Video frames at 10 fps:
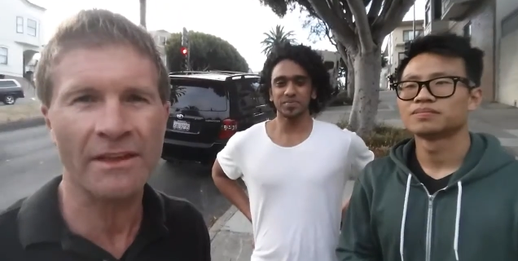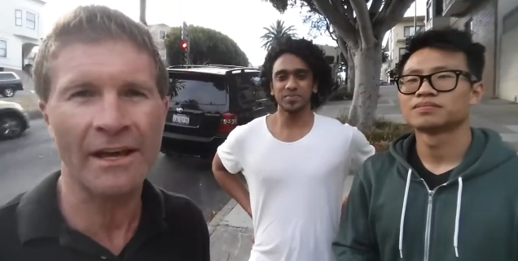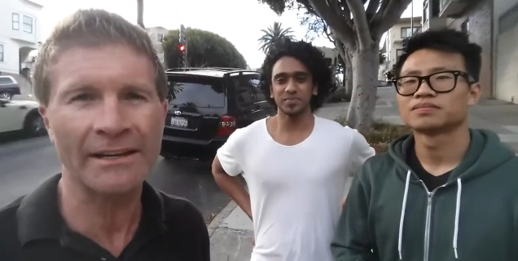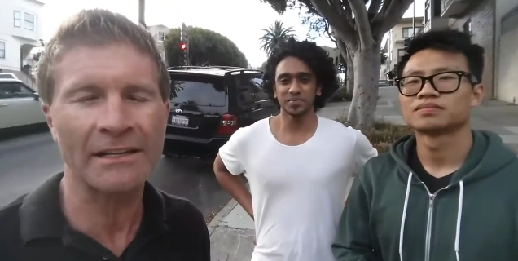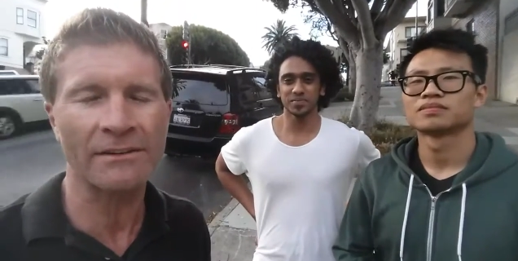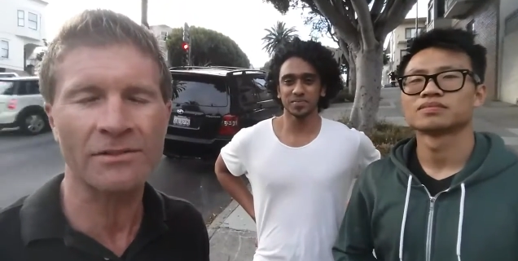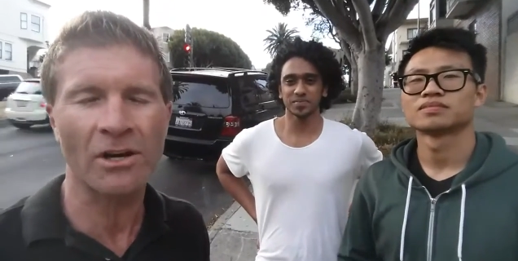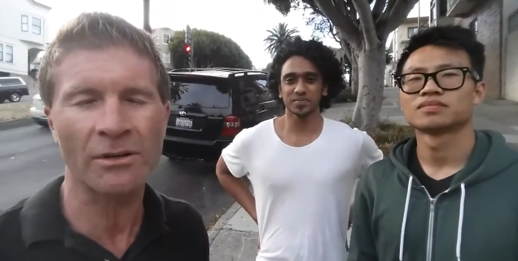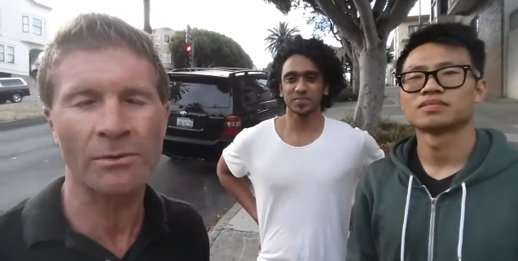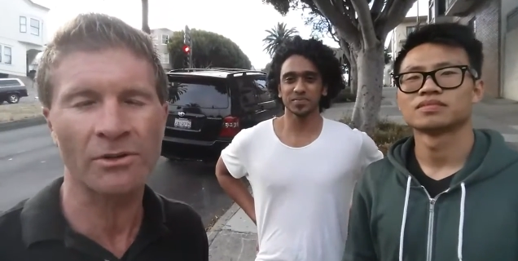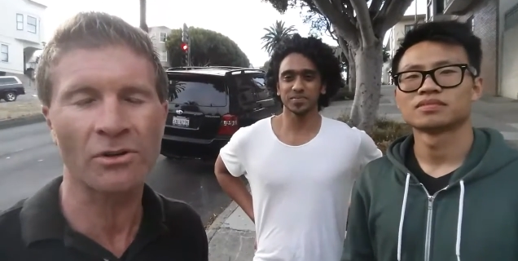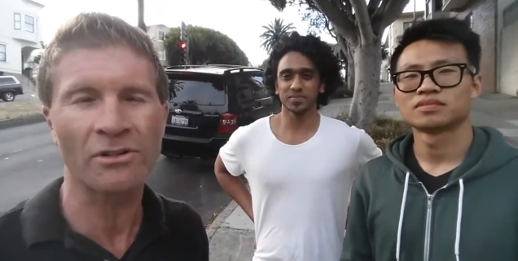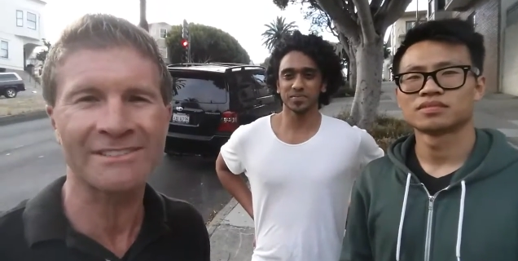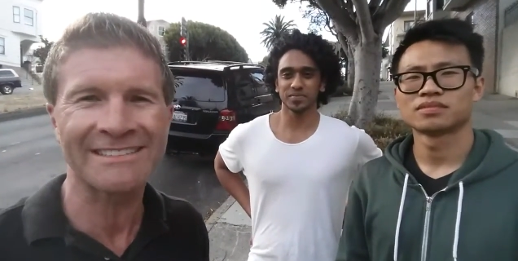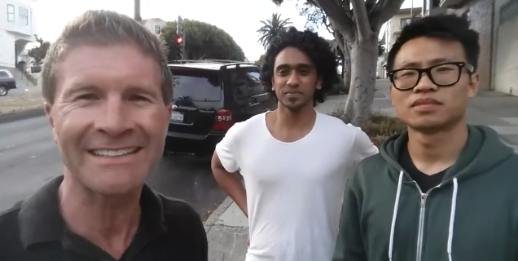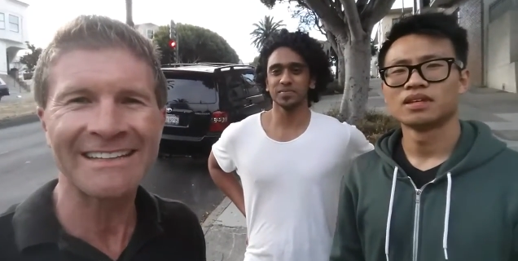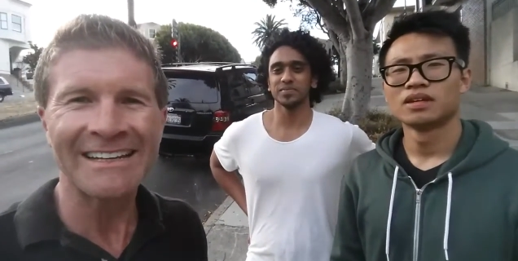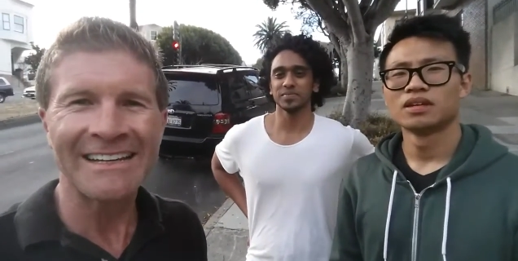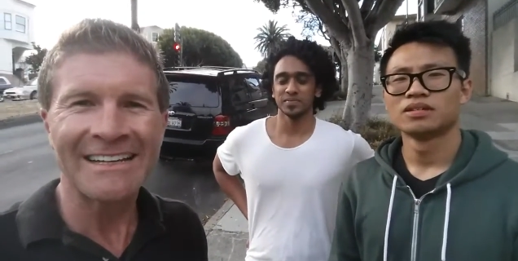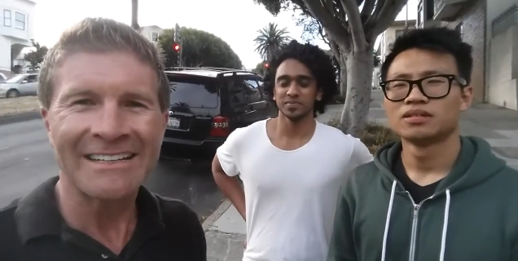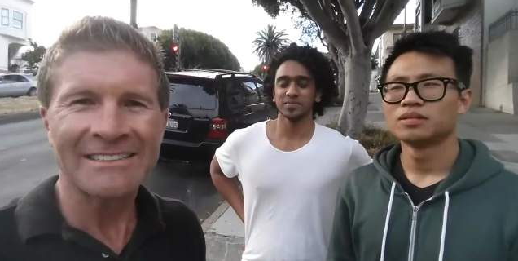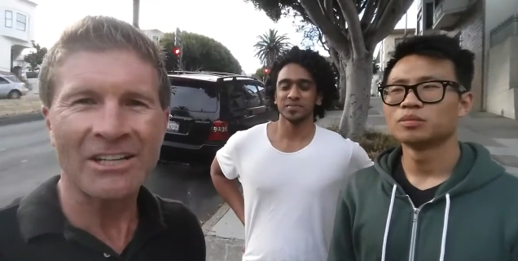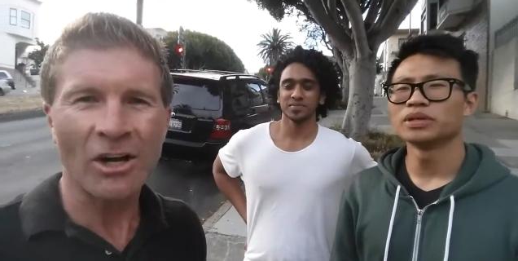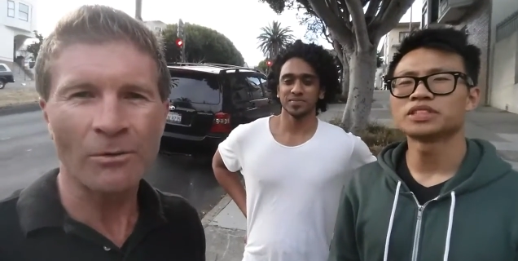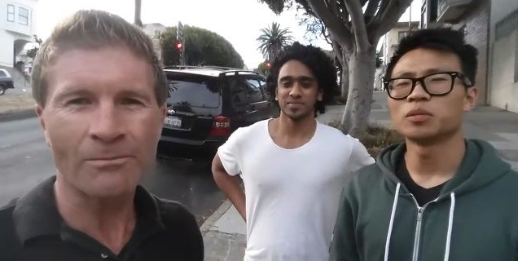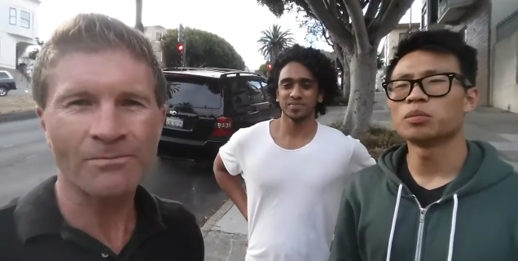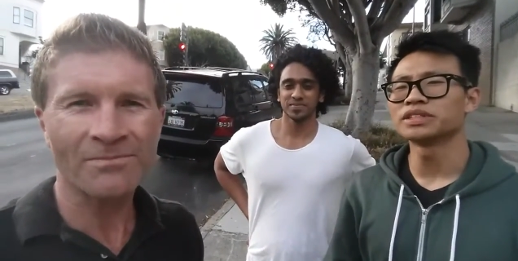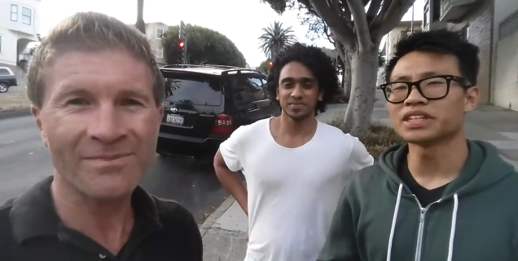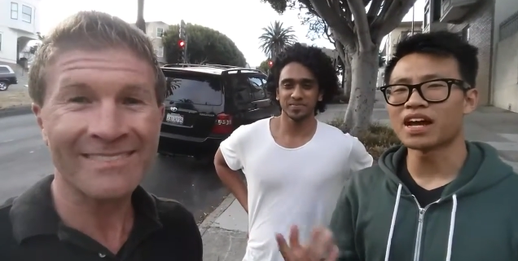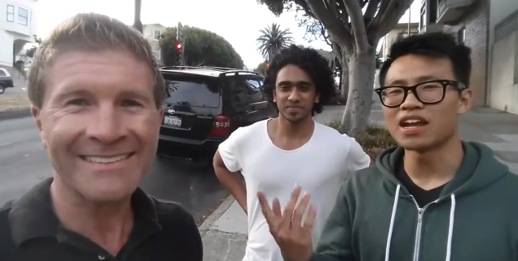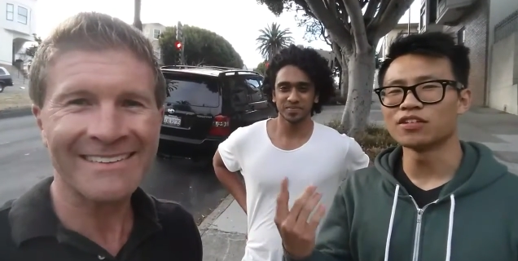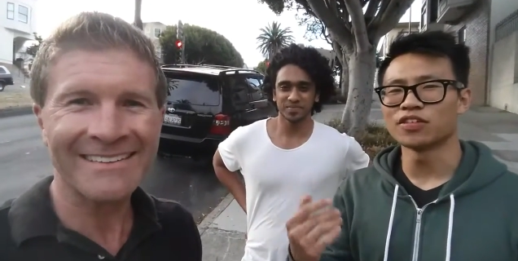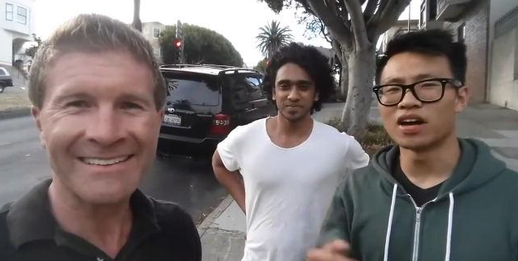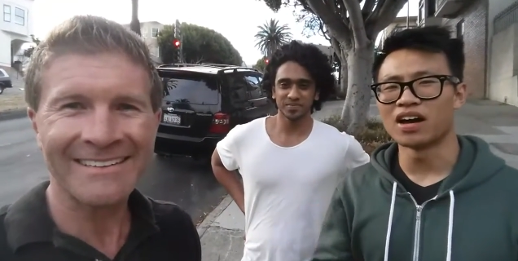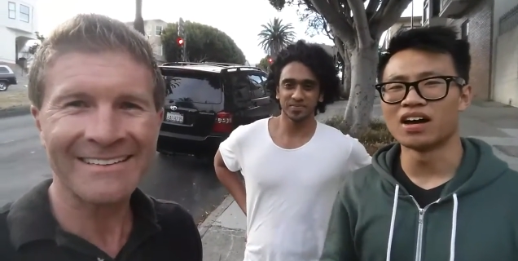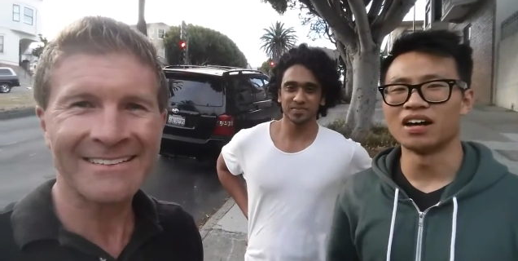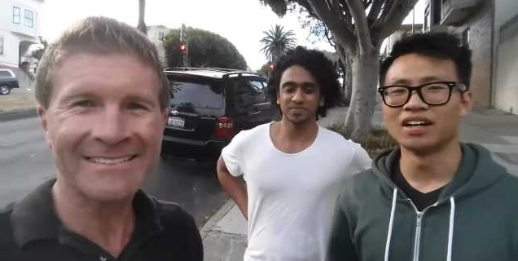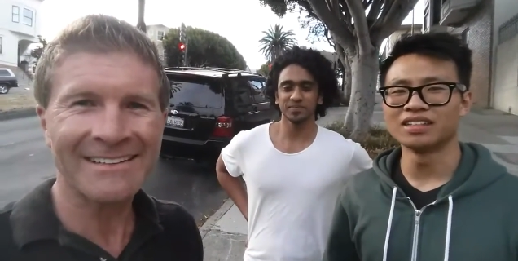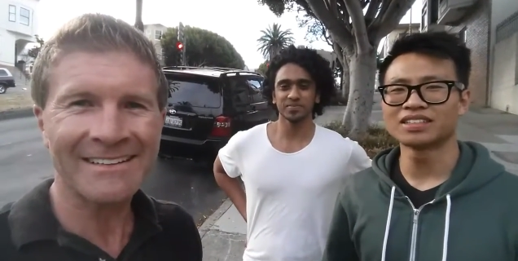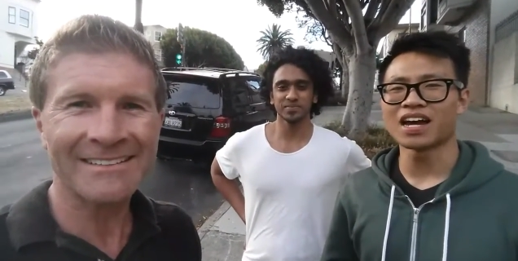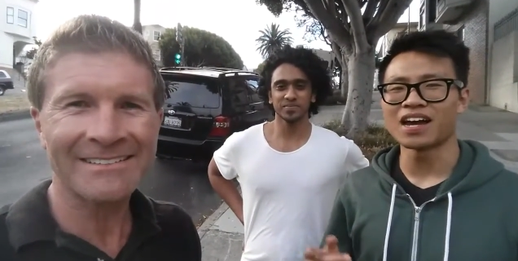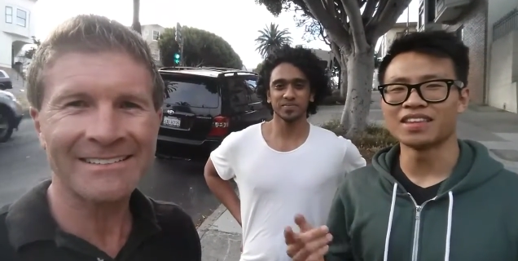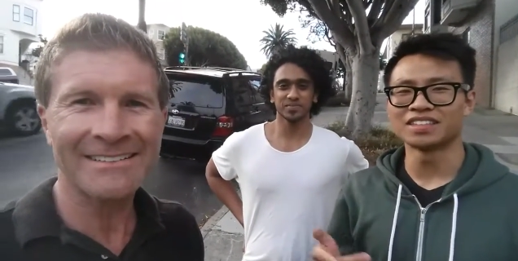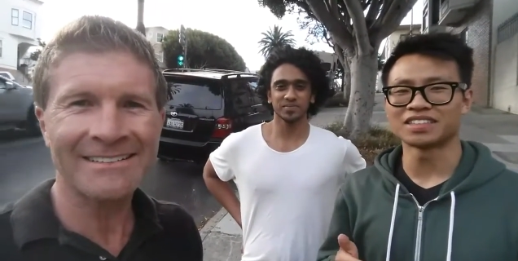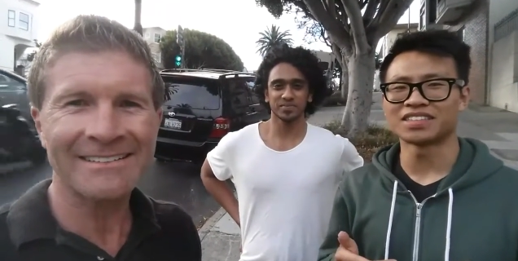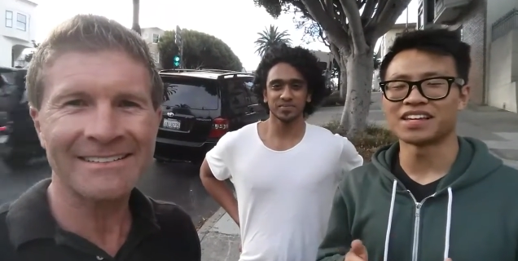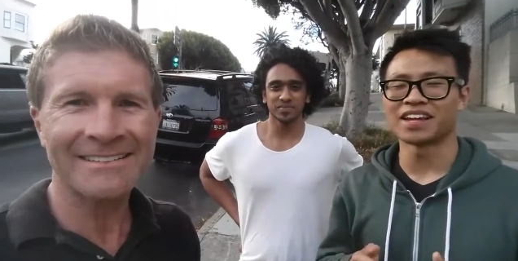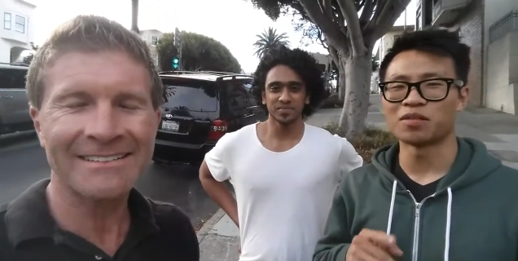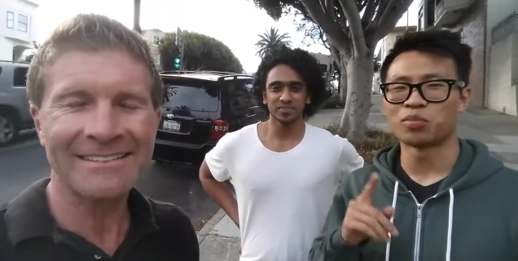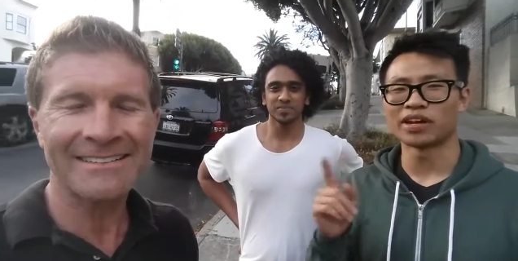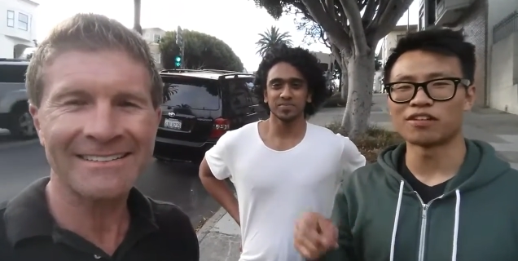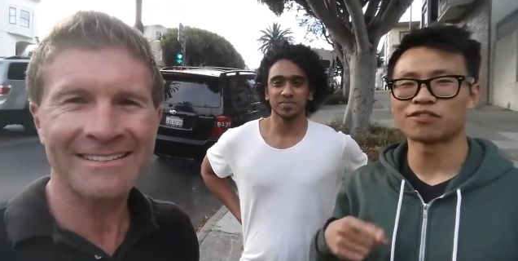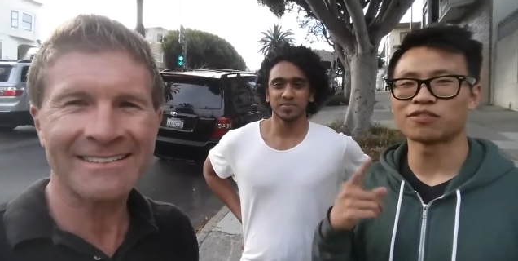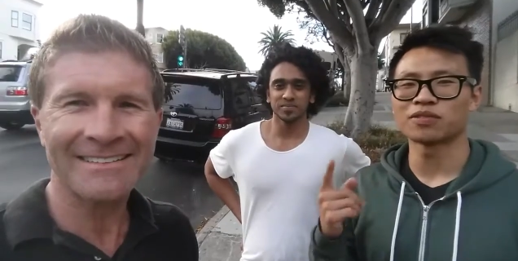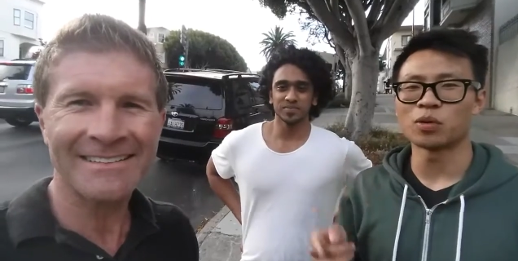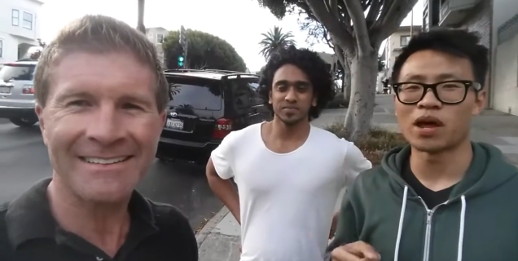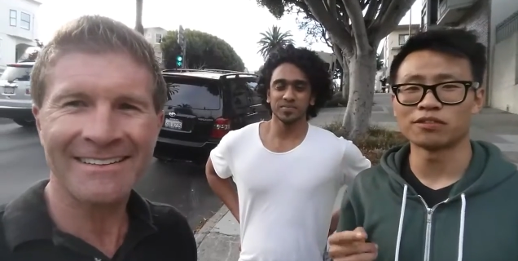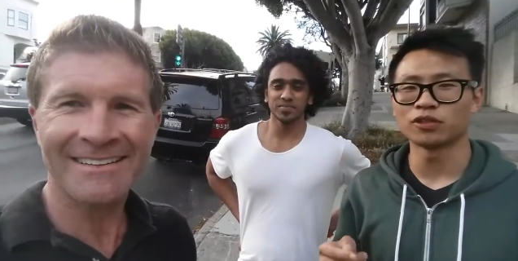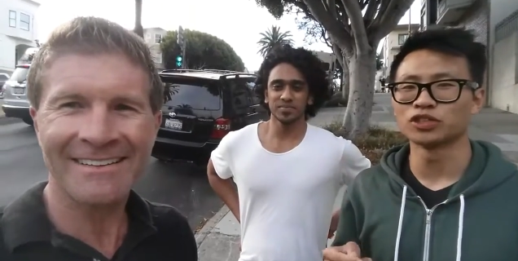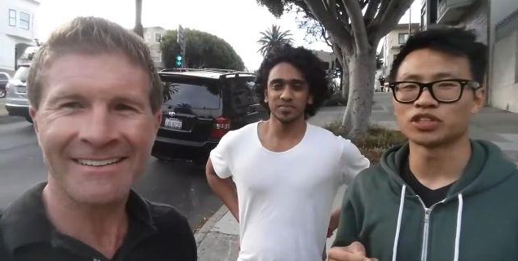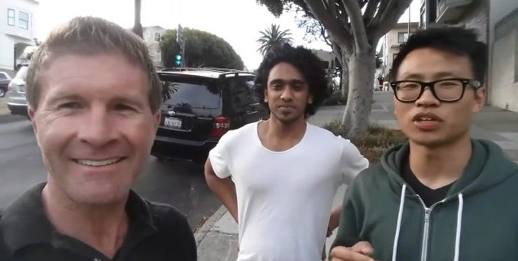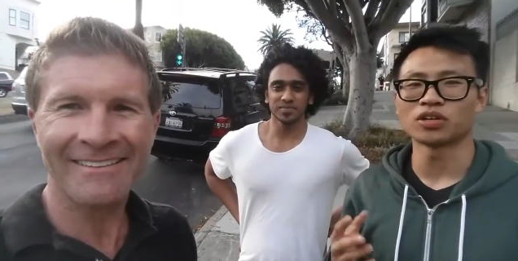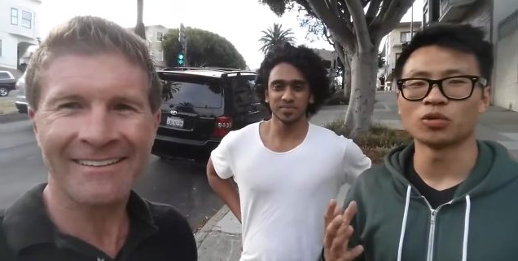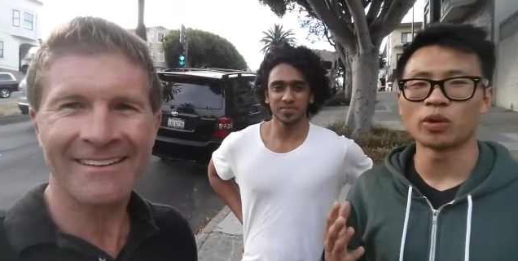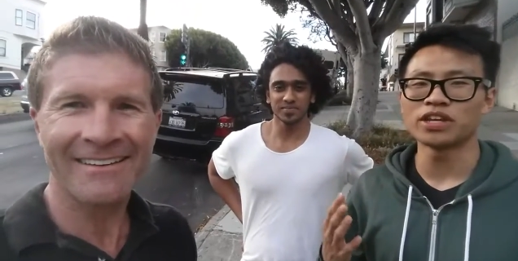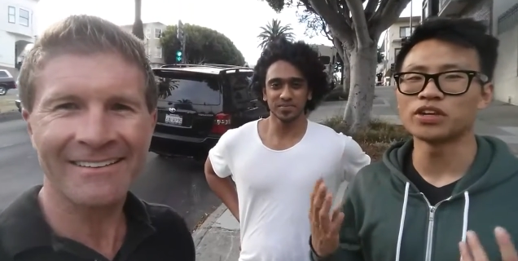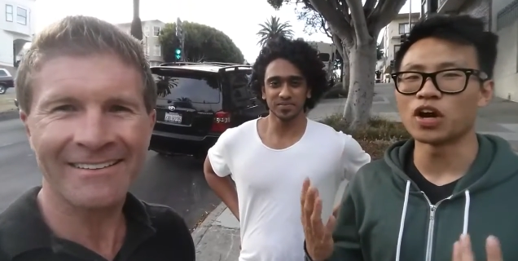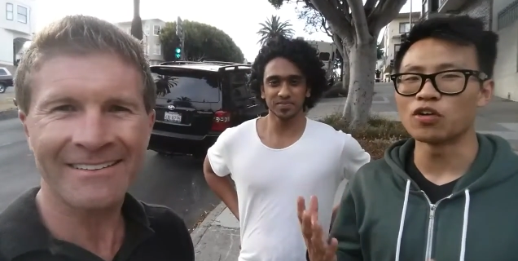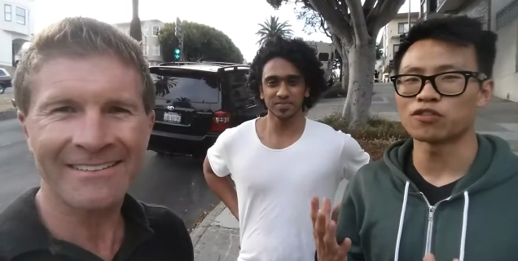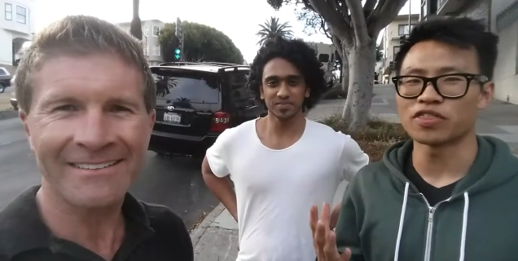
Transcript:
Speaker 1: in the idea of talking with girls. So, but
Speaker 2: to, but to kind of uh, tie this thing and bring it around full circle, when you go